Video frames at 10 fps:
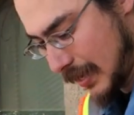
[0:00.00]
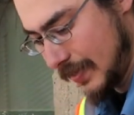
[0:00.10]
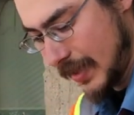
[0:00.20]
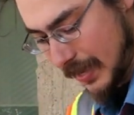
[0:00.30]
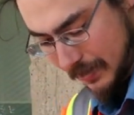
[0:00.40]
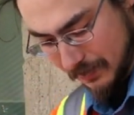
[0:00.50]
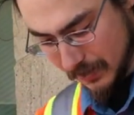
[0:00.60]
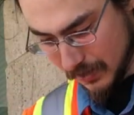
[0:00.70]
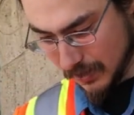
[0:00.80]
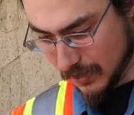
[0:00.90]
And then
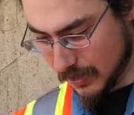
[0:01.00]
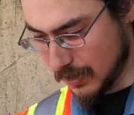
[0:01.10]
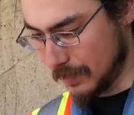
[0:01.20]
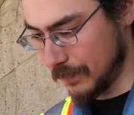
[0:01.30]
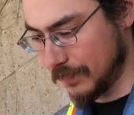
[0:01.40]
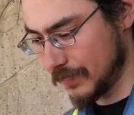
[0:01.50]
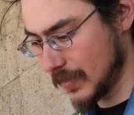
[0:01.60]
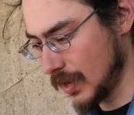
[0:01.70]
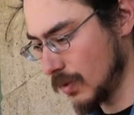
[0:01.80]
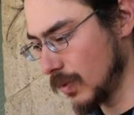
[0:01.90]

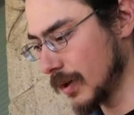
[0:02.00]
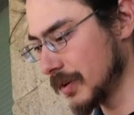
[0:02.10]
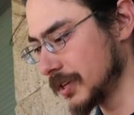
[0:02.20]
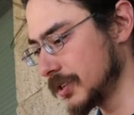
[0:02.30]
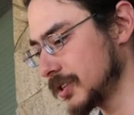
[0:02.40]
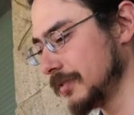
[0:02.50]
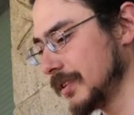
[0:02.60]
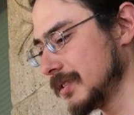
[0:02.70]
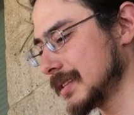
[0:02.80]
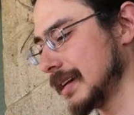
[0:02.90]
what I want to do, so you've
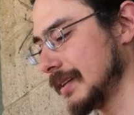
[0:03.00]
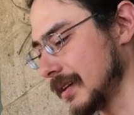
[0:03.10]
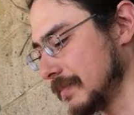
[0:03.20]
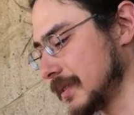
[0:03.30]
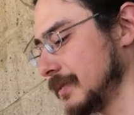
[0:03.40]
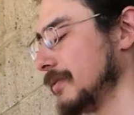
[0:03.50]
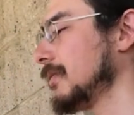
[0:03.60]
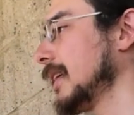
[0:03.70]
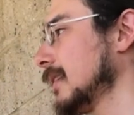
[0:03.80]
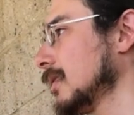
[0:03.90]
noticed that I've kept it
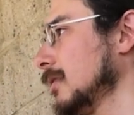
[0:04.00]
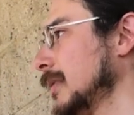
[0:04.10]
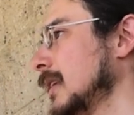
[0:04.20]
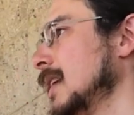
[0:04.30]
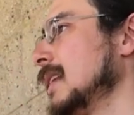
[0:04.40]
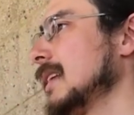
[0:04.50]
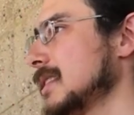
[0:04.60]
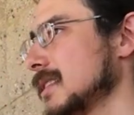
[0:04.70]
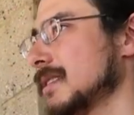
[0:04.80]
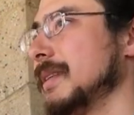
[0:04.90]
inflated a little bit.
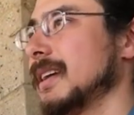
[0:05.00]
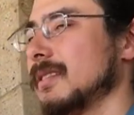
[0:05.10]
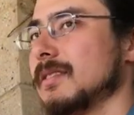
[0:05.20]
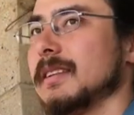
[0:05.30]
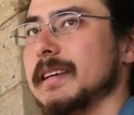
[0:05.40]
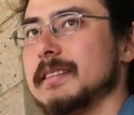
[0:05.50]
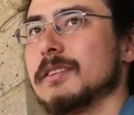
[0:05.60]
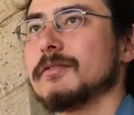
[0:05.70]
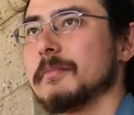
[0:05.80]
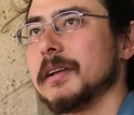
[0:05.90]
That's just to make it a little
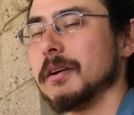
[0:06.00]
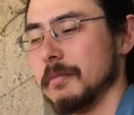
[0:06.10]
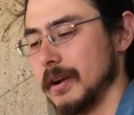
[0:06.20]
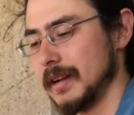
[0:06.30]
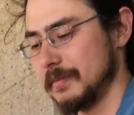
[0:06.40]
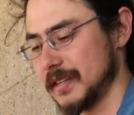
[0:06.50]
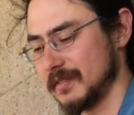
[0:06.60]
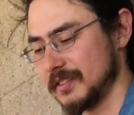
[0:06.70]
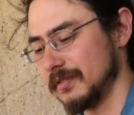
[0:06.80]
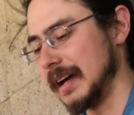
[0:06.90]
easier for me to abrade it, because
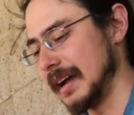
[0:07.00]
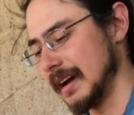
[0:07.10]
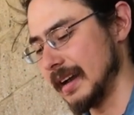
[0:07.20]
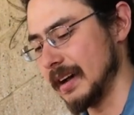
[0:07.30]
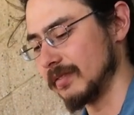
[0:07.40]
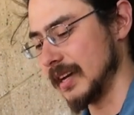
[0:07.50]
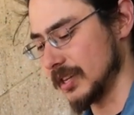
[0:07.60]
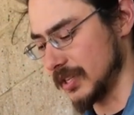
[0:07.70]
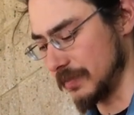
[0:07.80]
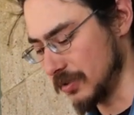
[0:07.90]
if it's flat, I'd have to
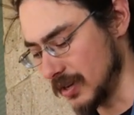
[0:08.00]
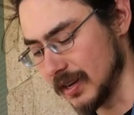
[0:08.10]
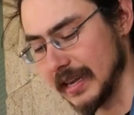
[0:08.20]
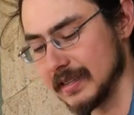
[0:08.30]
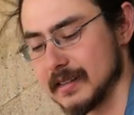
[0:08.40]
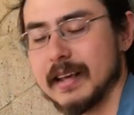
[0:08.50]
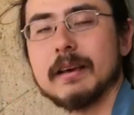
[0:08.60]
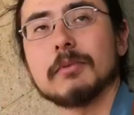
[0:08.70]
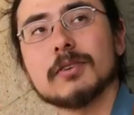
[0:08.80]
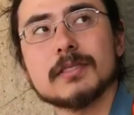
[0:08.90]
actually put it on against a
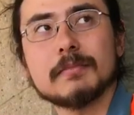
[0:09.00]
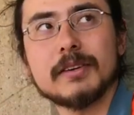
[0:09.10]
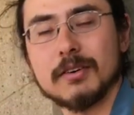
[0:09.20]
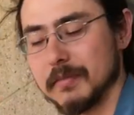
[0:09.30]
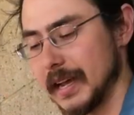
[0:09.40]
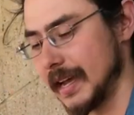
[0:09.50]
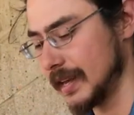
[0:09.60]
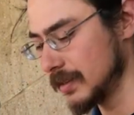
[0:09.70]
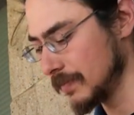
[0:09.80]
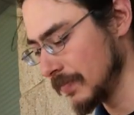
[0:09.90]
table or something, or my
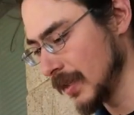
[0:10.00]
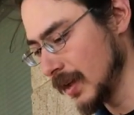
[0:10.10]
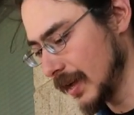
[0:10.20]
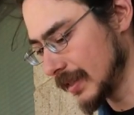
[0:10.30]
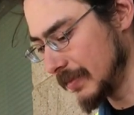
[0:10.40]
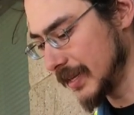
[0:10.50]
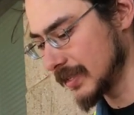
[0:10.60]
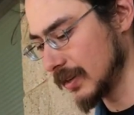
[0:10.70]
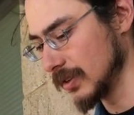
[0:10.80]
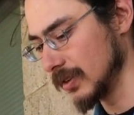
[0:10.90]
hand. And that
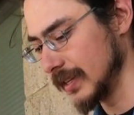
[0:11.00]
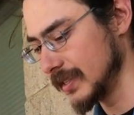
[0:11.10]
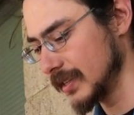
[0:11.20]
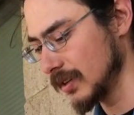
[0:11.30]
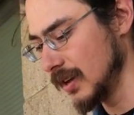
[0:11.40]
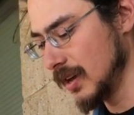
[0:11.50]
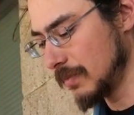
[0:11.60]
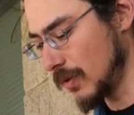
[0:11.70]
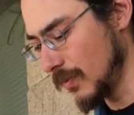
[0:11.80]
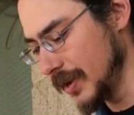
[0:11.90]
makes it a little easier.
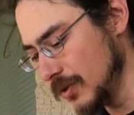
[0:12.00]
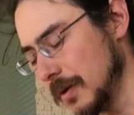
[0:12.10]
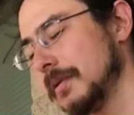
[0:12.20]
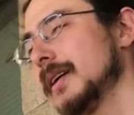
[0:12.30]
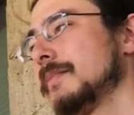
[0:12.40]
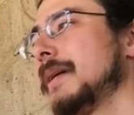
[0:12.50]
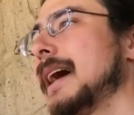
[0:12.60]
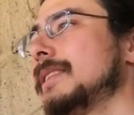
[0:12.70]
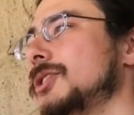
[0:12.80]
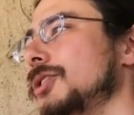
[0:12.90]
But when you apply the
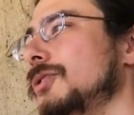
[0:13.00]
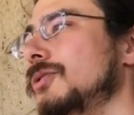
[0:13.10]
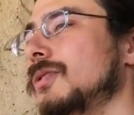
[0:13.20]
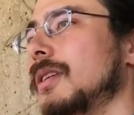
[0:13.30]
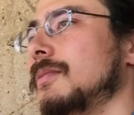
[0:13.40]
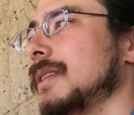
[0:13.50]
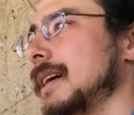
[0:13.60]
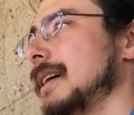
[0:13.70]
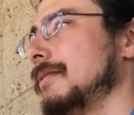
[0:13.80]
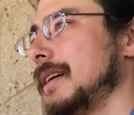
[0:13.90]
patch, you do not want
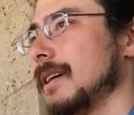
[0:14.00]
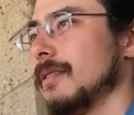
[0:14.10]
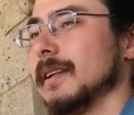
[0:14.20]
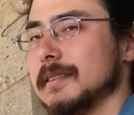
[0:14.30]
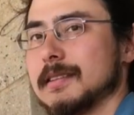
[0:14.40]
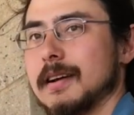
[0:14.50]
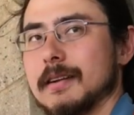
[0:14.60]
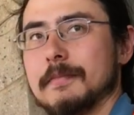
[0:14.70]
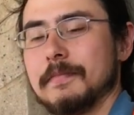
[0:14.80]
to have air this time.